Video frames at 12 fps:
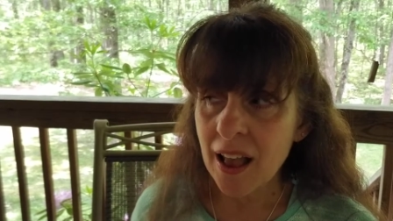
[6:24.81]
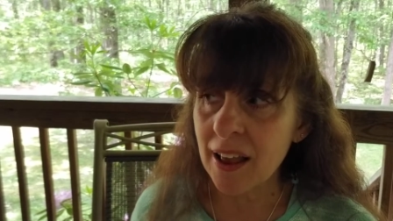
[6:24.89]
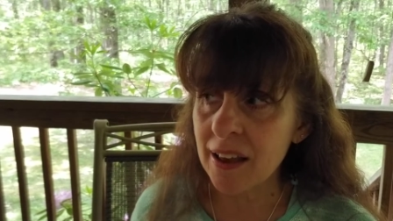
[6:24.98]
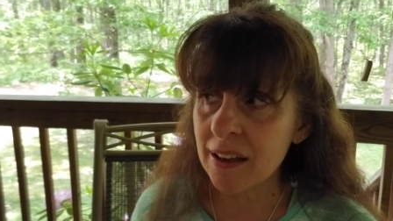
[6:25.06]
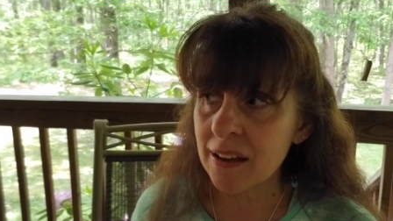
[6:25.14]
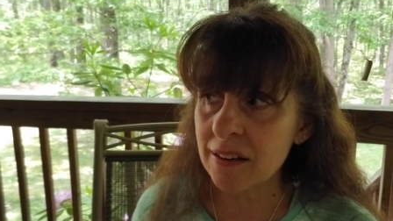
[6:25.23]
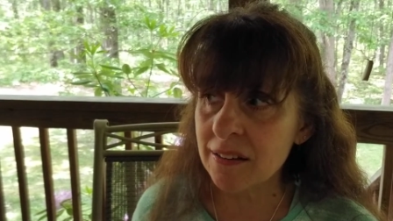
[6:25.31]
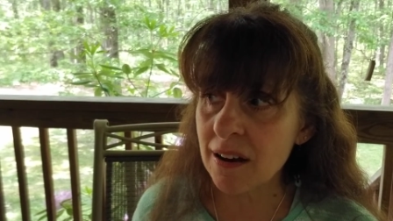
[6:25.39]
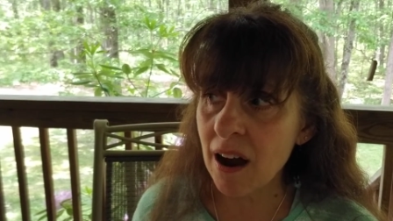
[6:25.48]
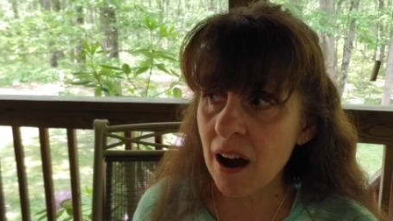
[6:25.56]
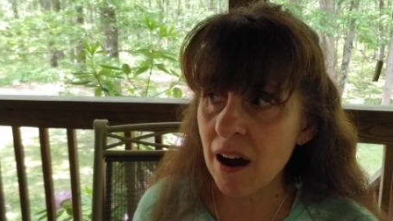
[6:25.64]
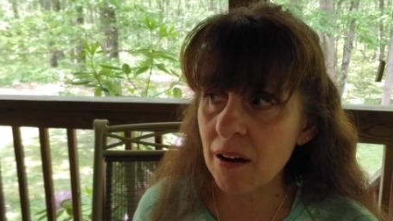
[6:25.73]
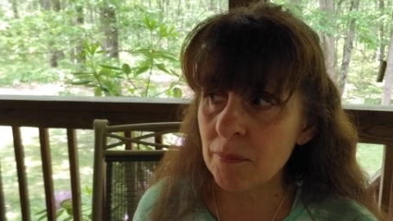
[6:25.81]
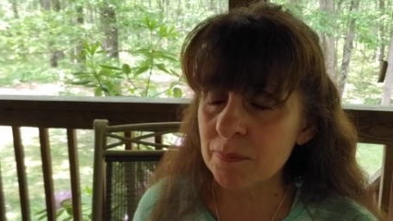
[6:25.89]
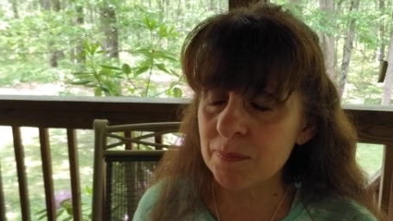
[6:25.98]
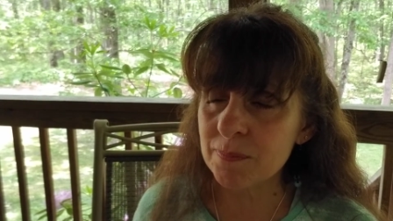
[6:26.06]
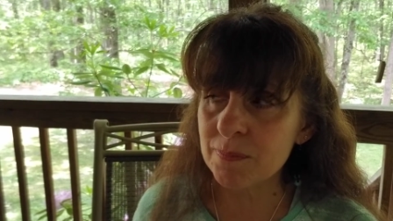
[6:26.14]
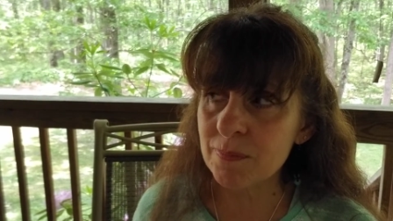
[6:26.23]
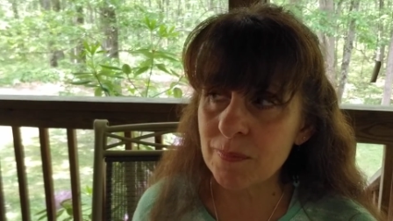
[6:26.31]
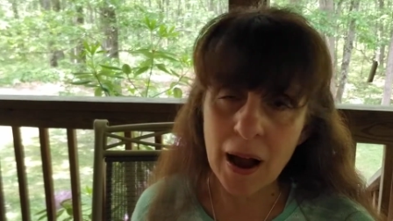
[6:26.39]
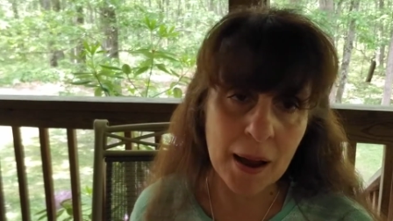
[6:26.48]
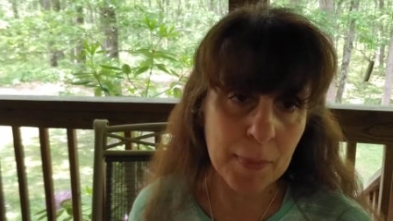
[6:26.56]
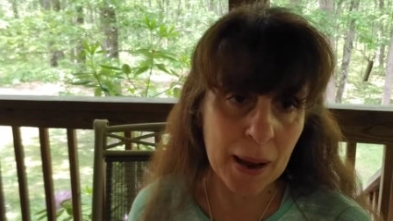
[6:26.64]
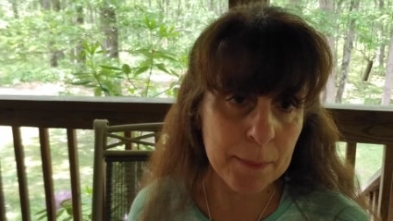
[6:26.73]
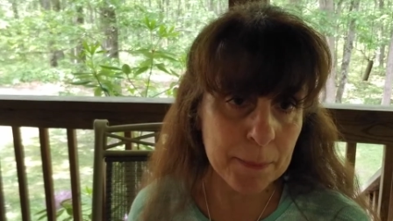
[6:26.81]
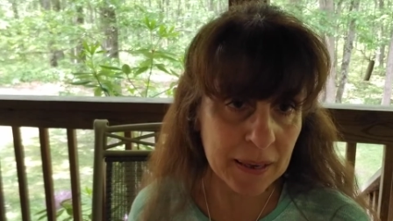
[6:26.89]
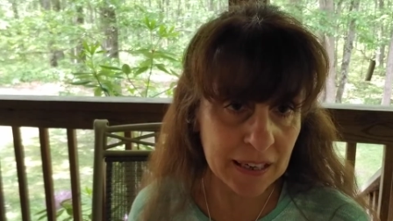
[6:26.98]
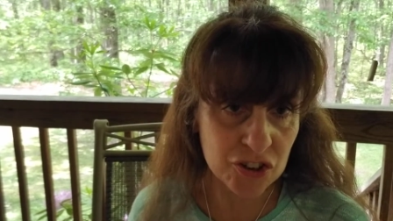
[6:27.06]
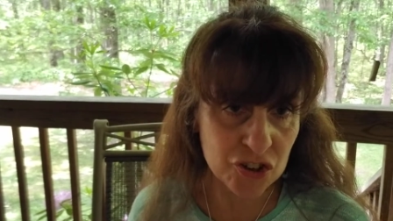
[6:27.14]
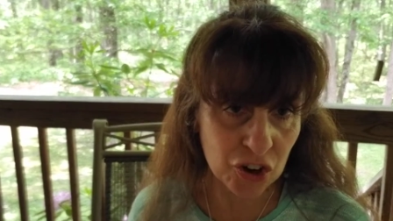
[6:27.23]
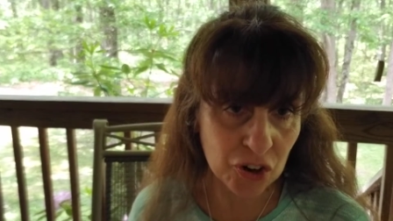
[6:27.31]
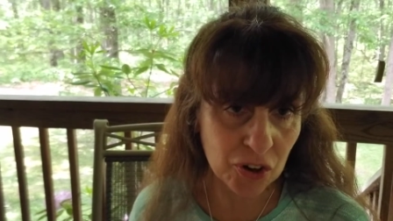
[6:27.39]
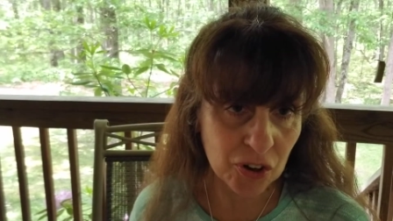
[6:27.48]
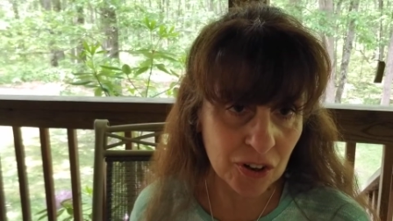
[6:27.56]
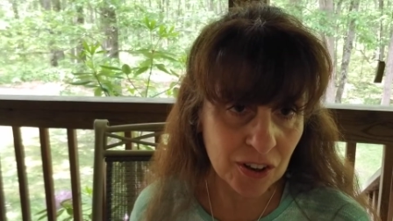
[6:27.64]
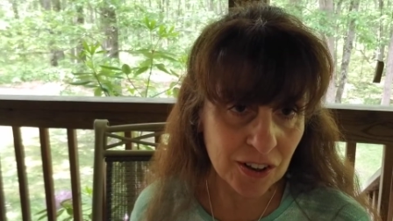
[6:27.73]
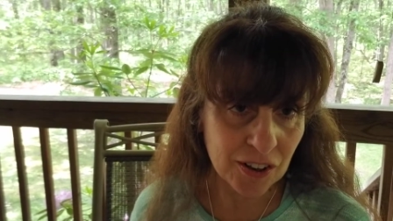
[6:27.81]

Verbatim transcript: And um, I might mini journal,